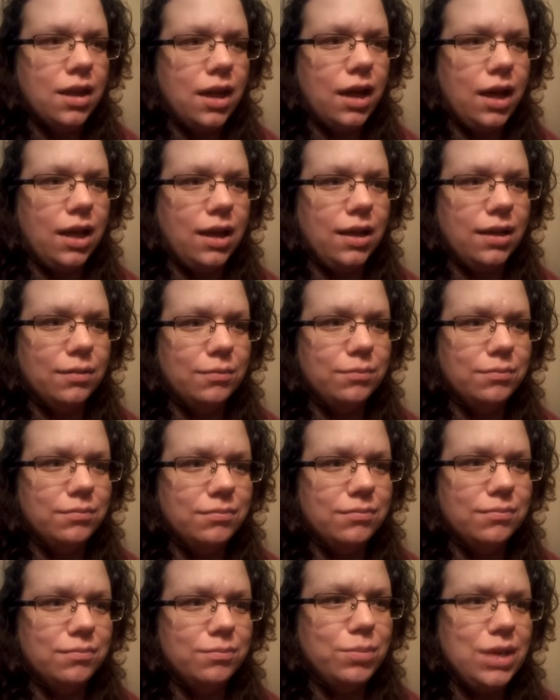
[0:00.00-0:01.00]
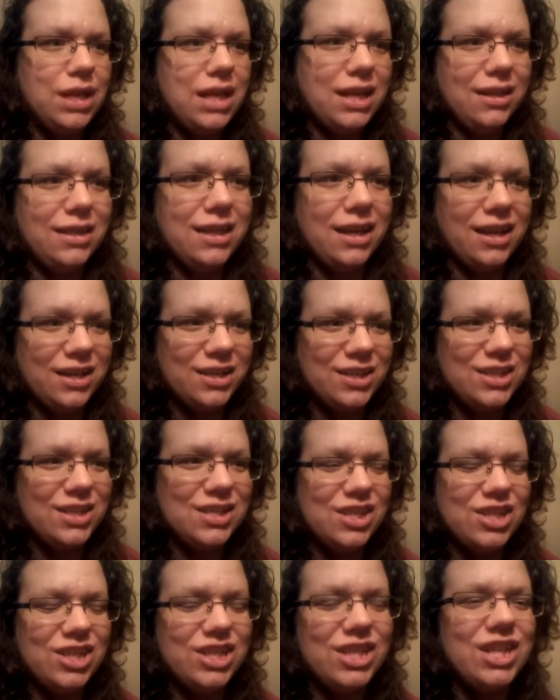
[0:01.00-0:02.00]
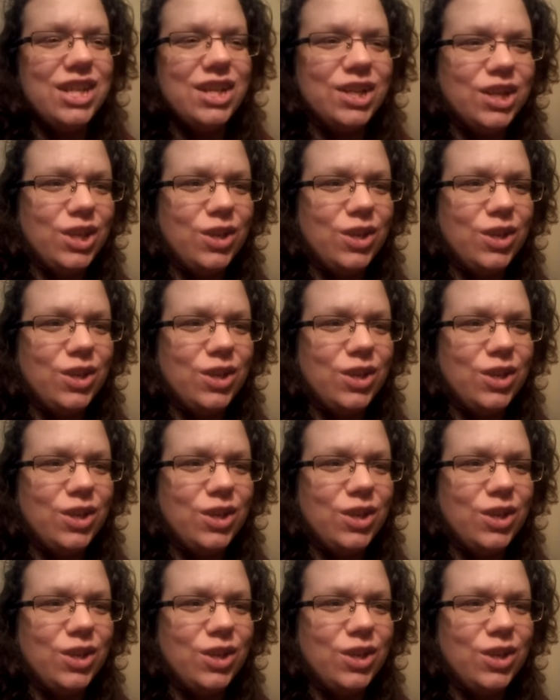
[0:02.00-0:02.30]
Um, being there to cheer